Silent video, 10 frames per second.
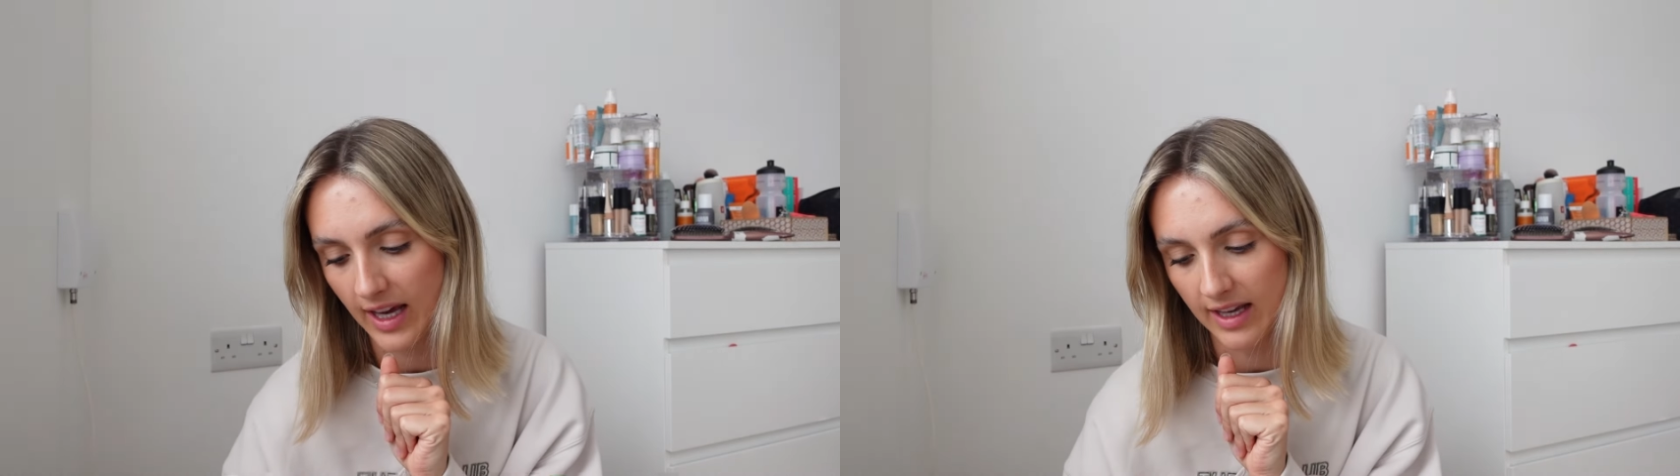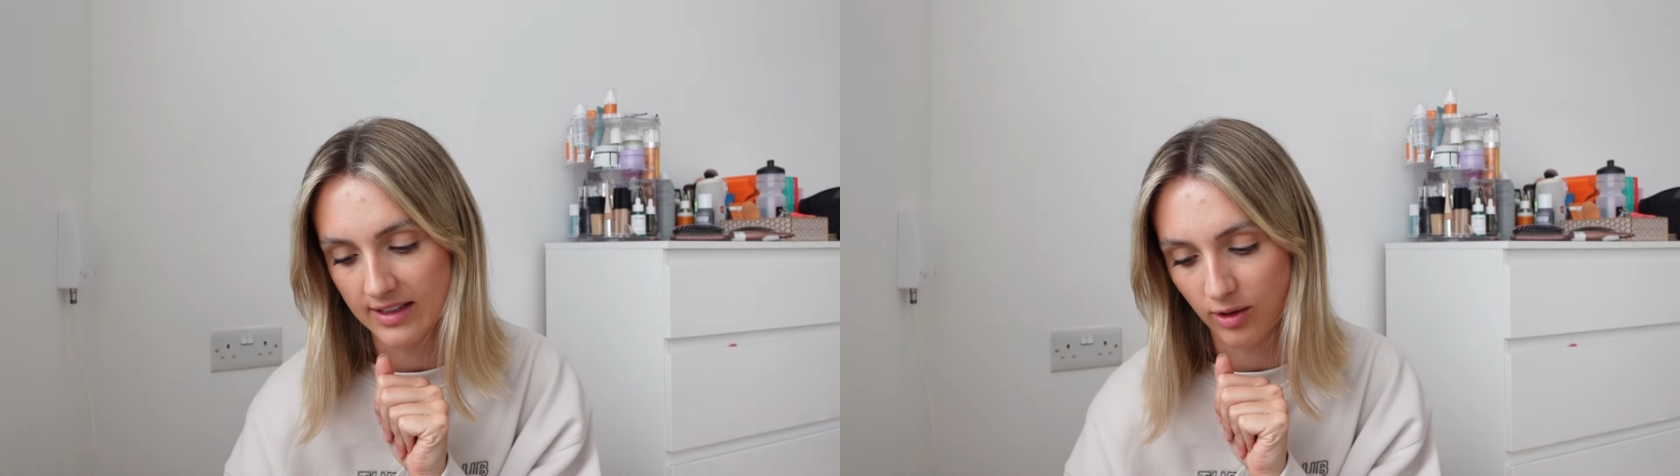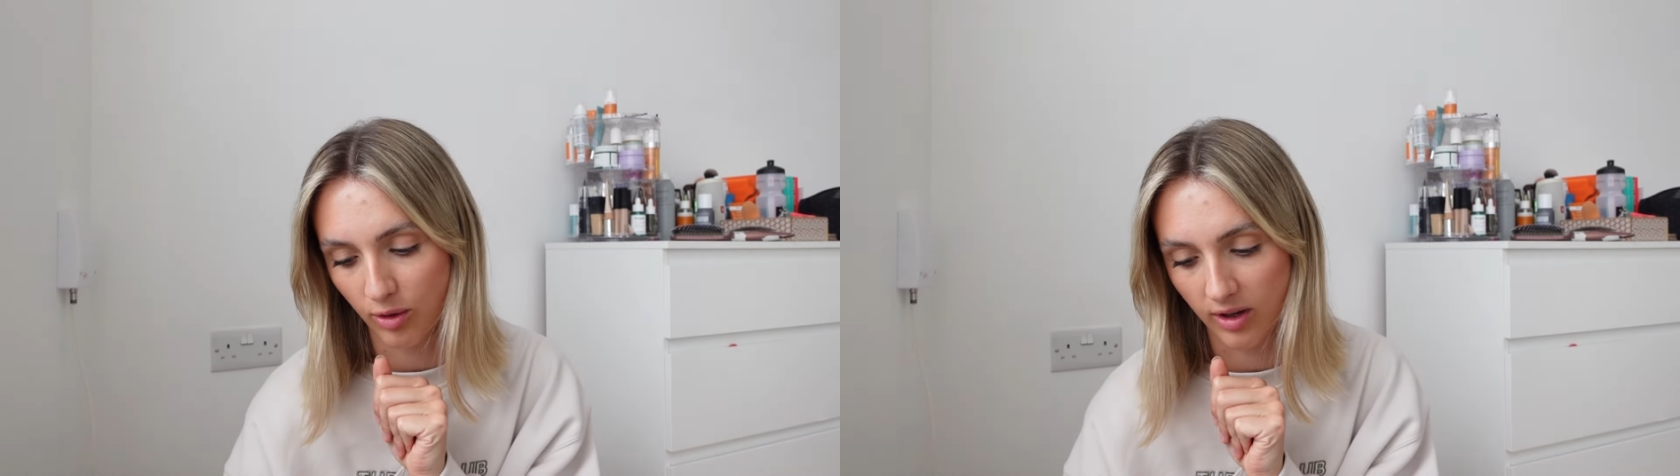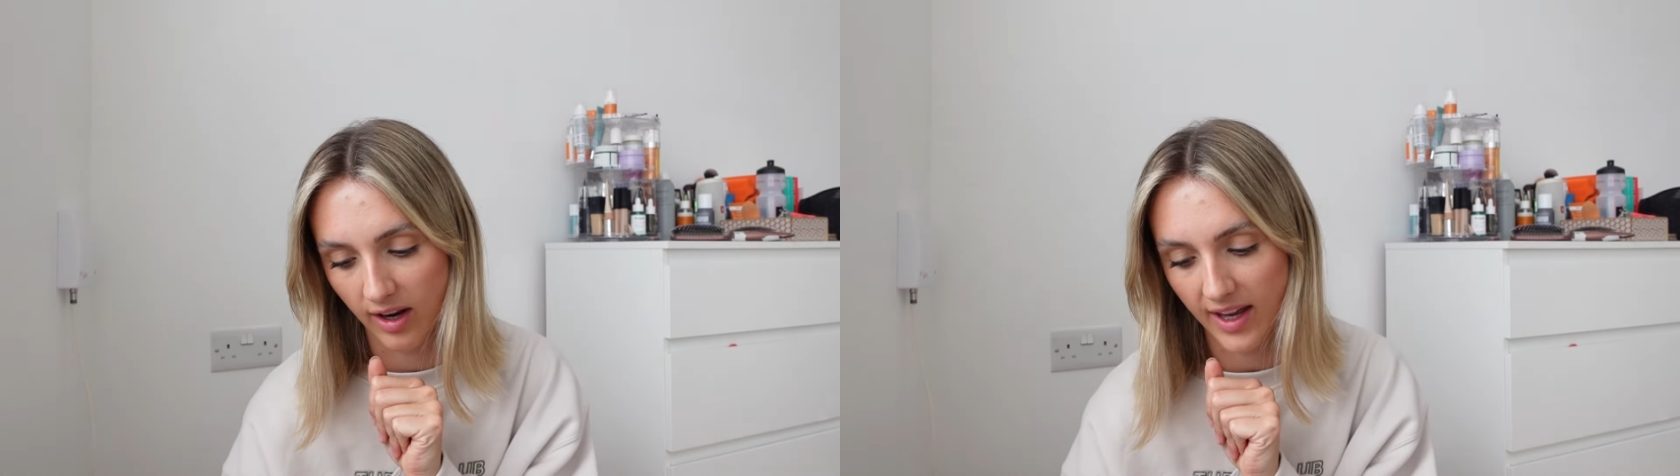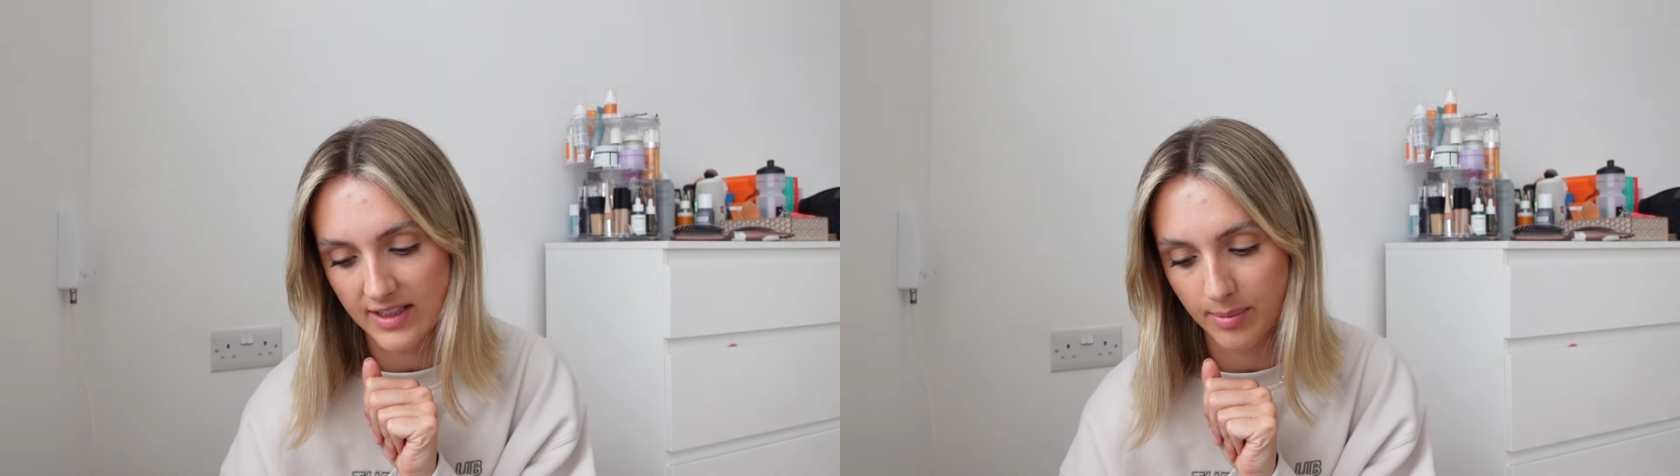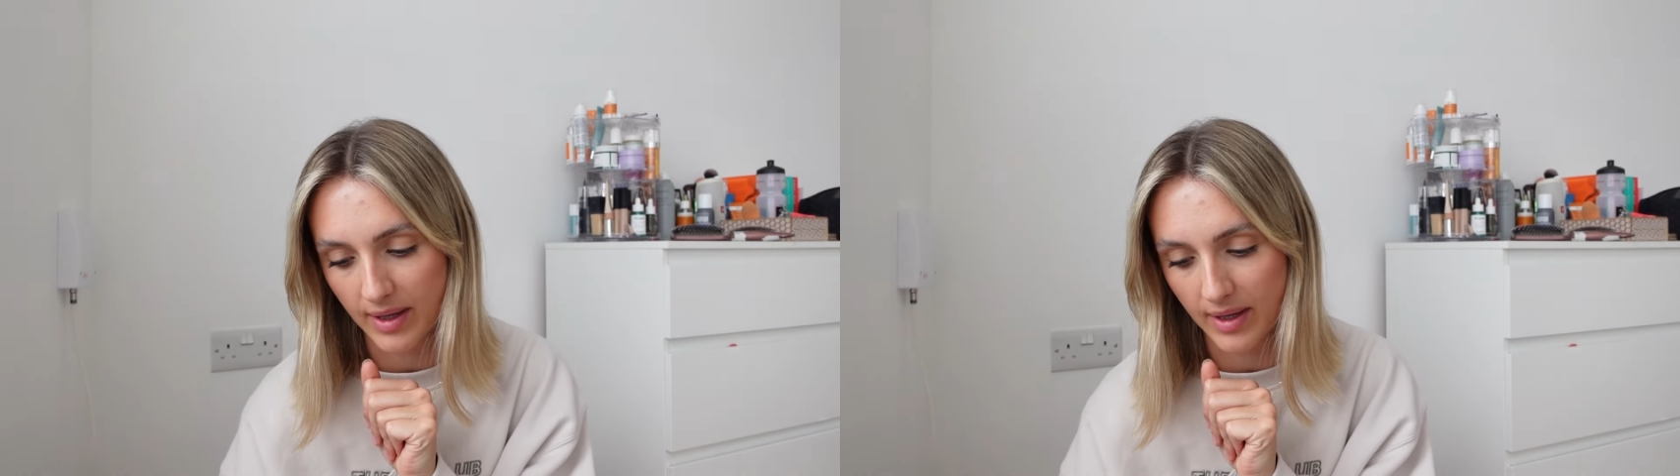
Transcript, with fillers: as on a like to